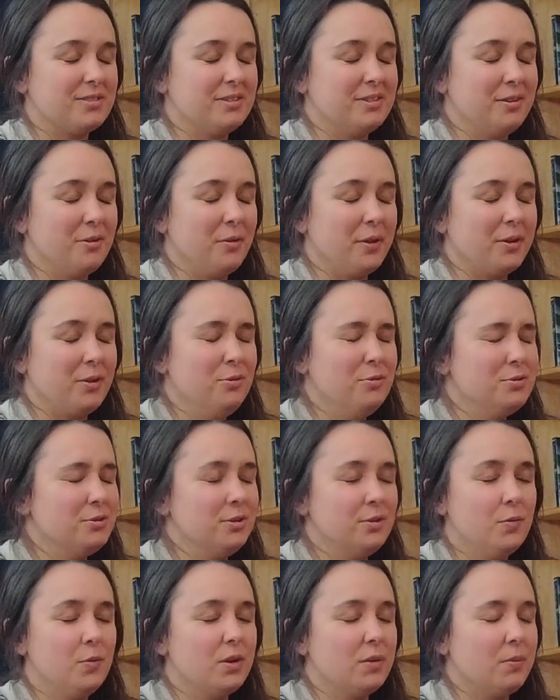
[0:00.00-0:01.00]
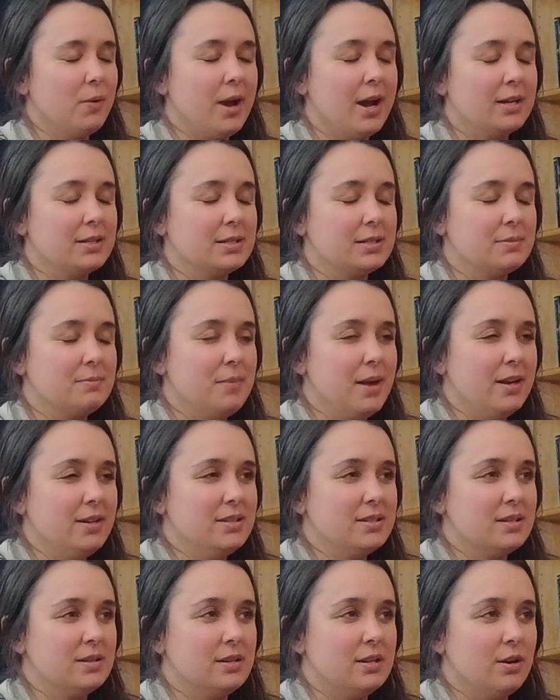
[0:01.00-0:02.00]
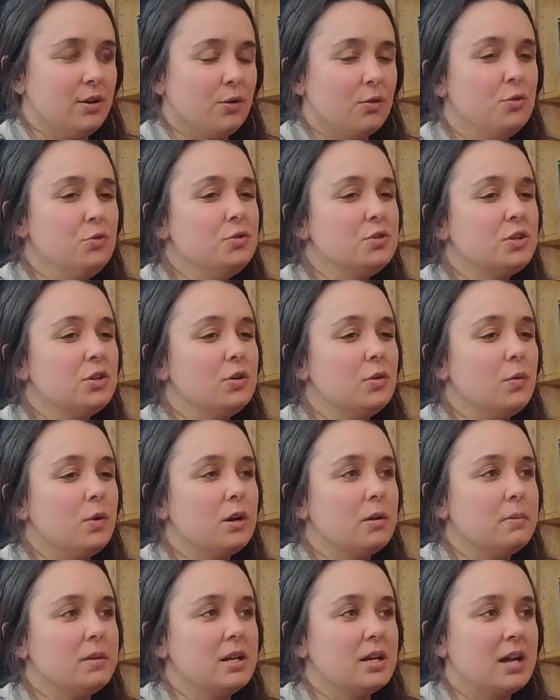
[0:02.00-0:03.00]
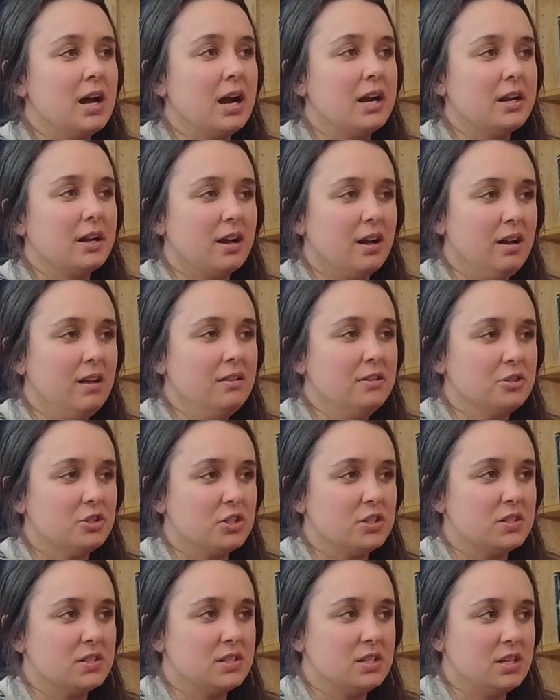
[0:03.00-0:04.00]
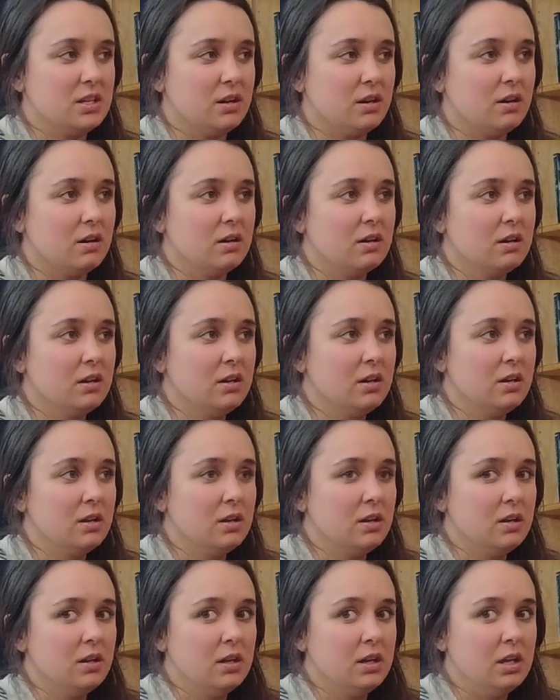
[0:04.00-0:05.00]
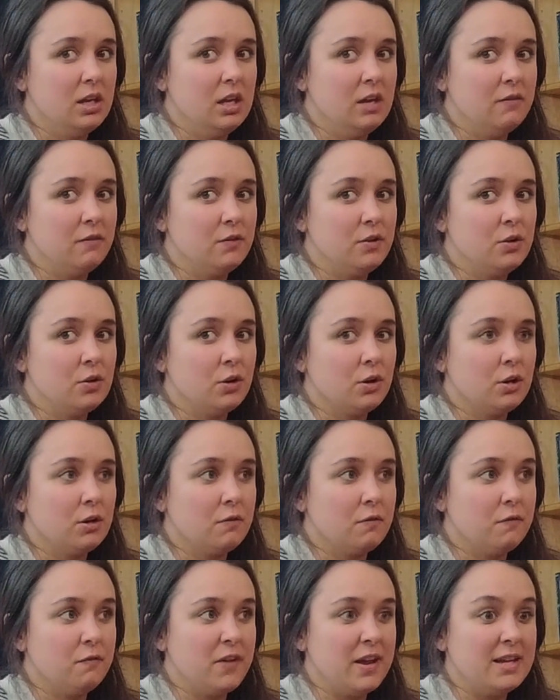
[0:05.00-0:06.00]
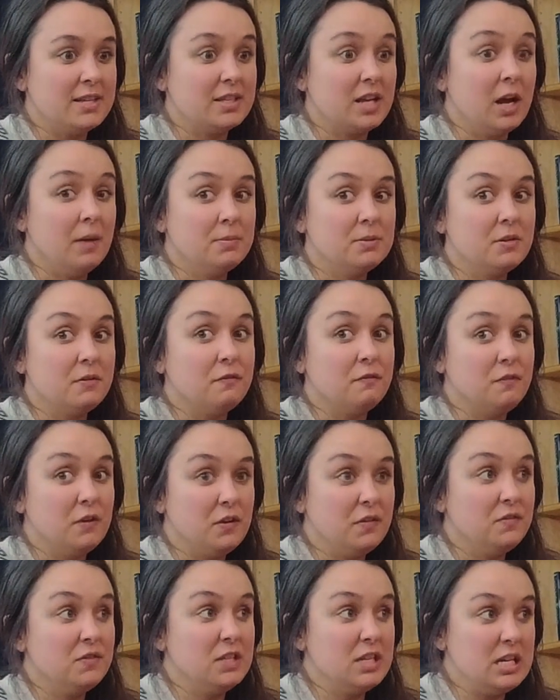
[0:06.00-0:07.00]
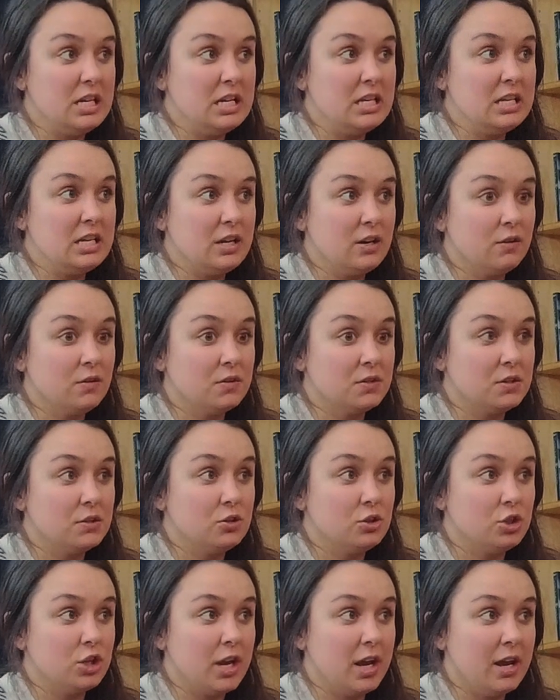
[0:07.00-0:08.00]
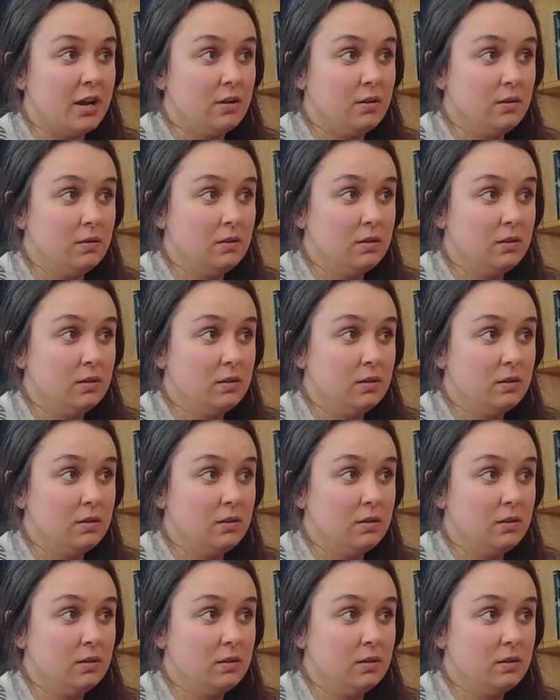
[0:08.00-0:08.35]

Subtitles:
You know, like, who's going to want to practice medicine here? Who's going to want to be a gynecologist here? If you're going to face up to 15 years in jail.